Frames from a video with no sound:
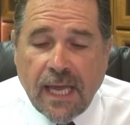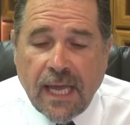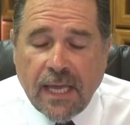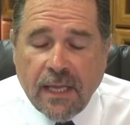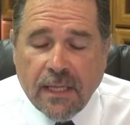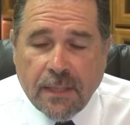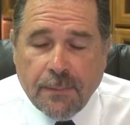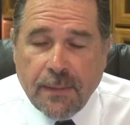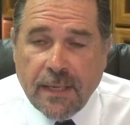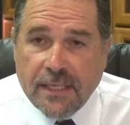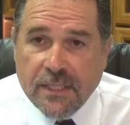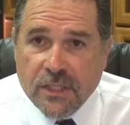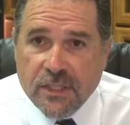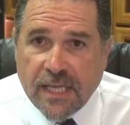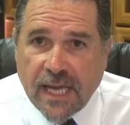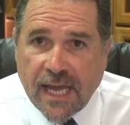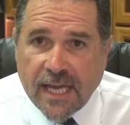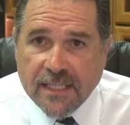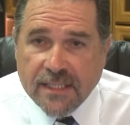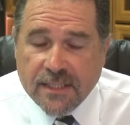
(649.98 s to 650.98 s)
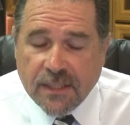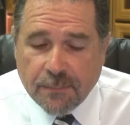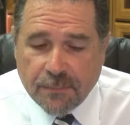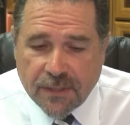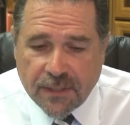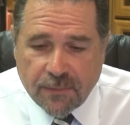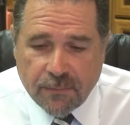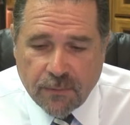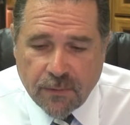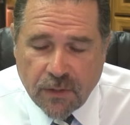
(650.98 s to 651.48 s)
Hey, let me just add
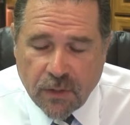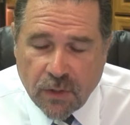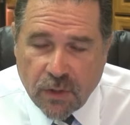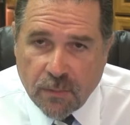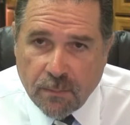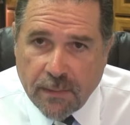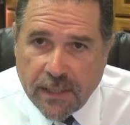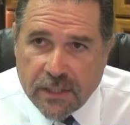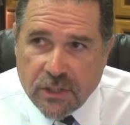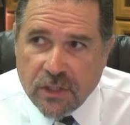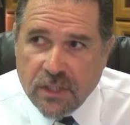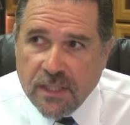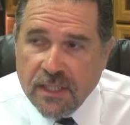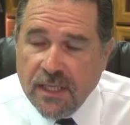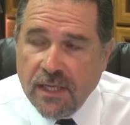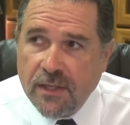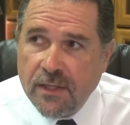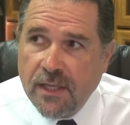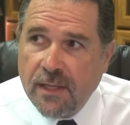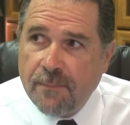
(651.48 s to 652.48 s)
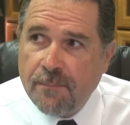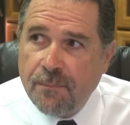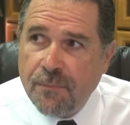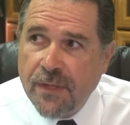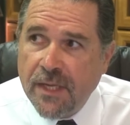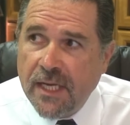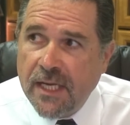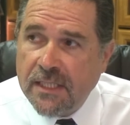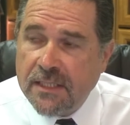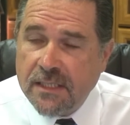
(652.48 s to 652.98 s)
something. You know, you mentioned in there that
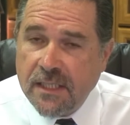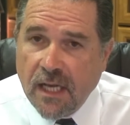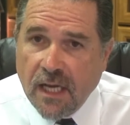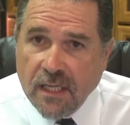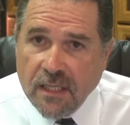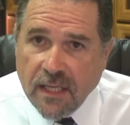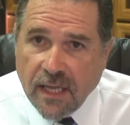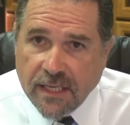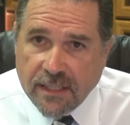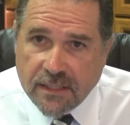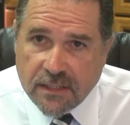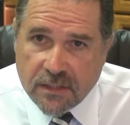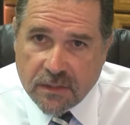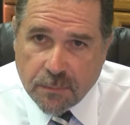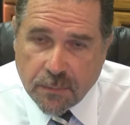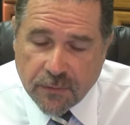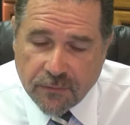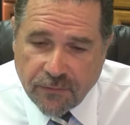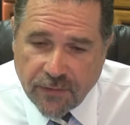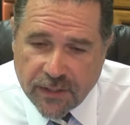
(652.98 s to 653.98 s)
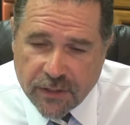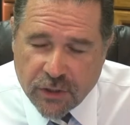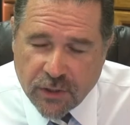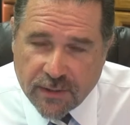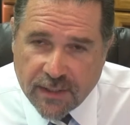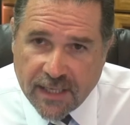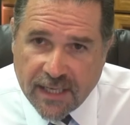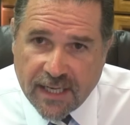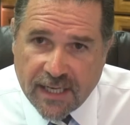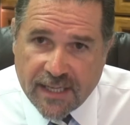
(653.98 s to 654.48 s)
it's an unlicensed
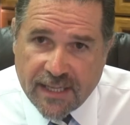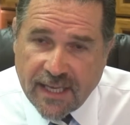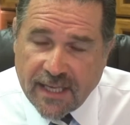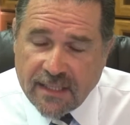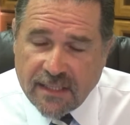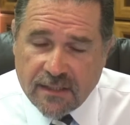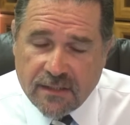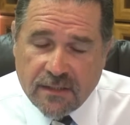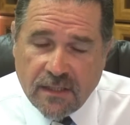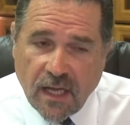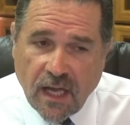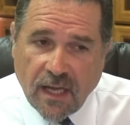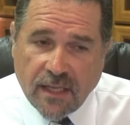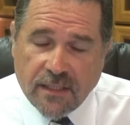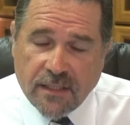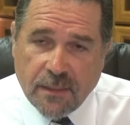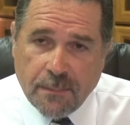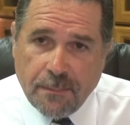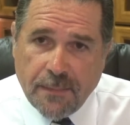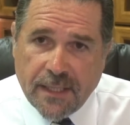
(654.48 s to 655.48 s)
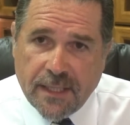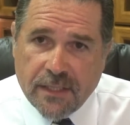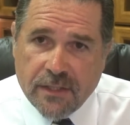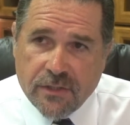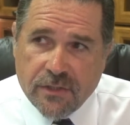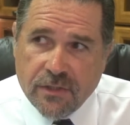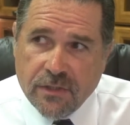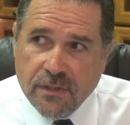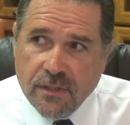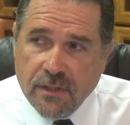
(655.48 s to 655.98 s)
profession. That does not
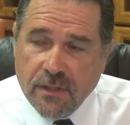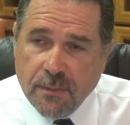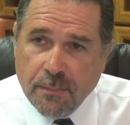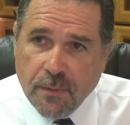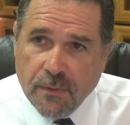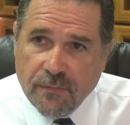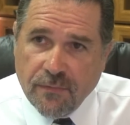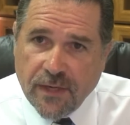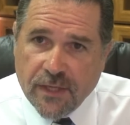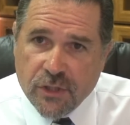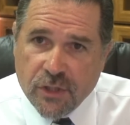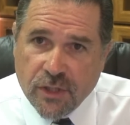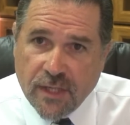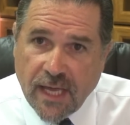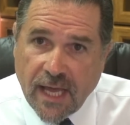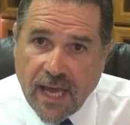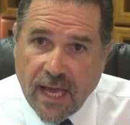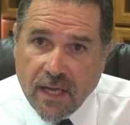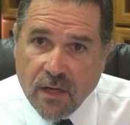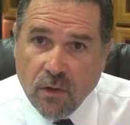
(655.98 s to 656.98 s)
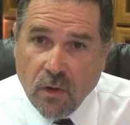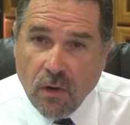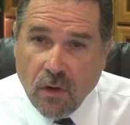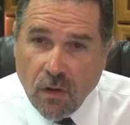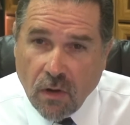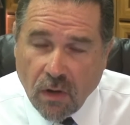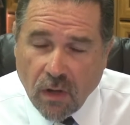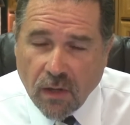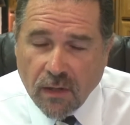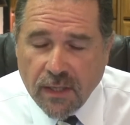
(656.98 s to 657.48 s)
diminish the profession at
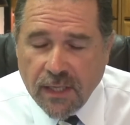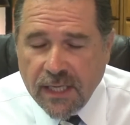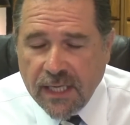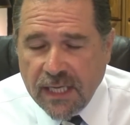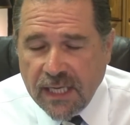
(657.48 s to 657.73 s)
all.